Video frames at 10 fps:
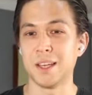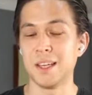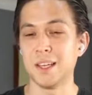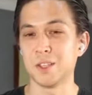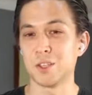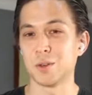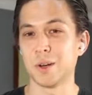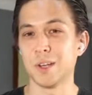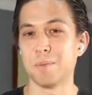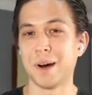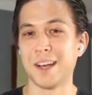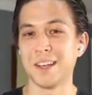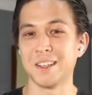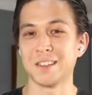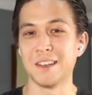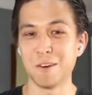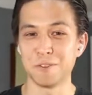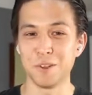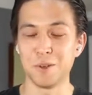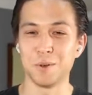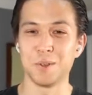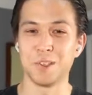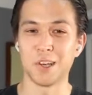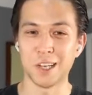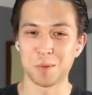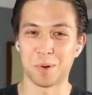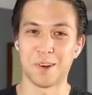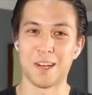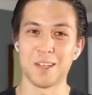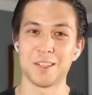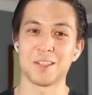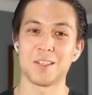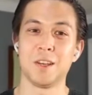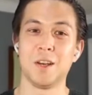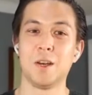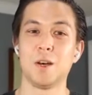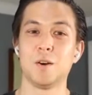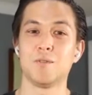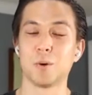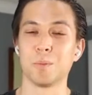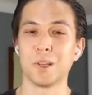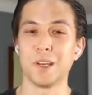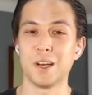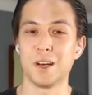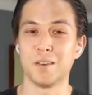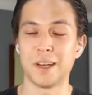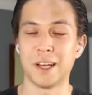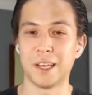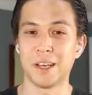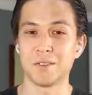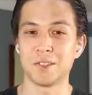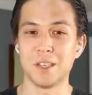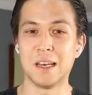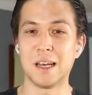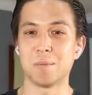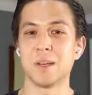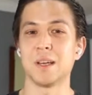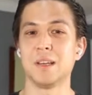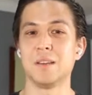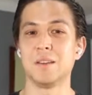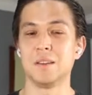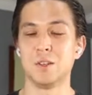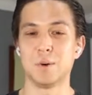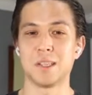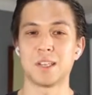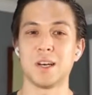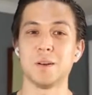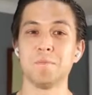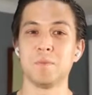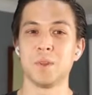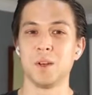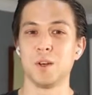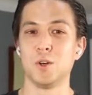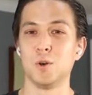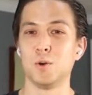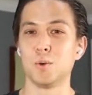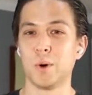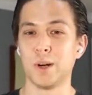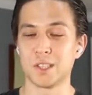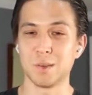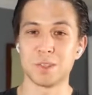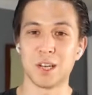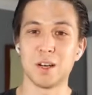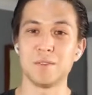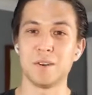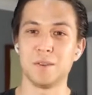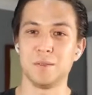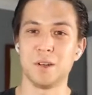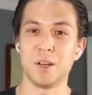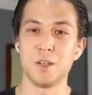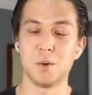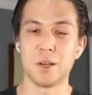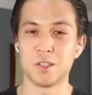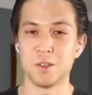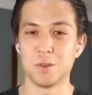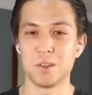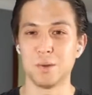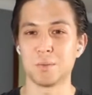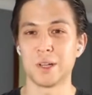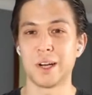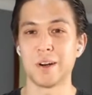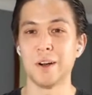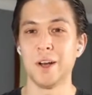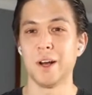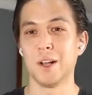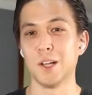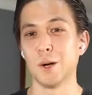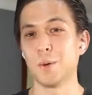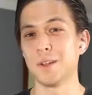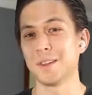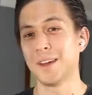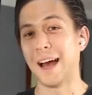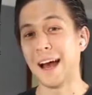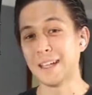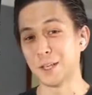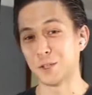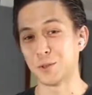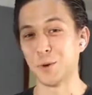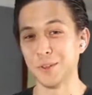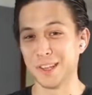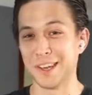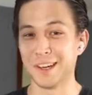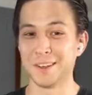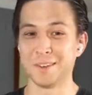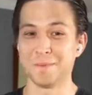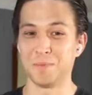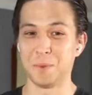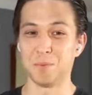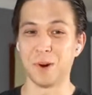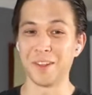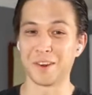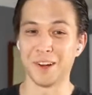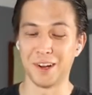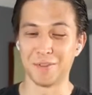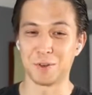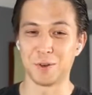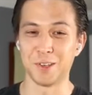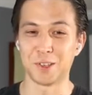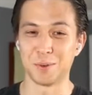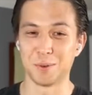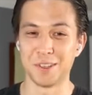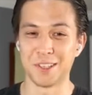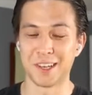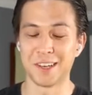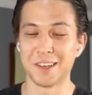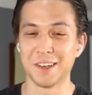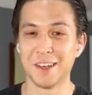he is joined by his nephew, Josh Perez, formerly of LAFC, now playing in USL, who was himself a US youth team player, along with Alex Roldan, brother of Christian Roldan.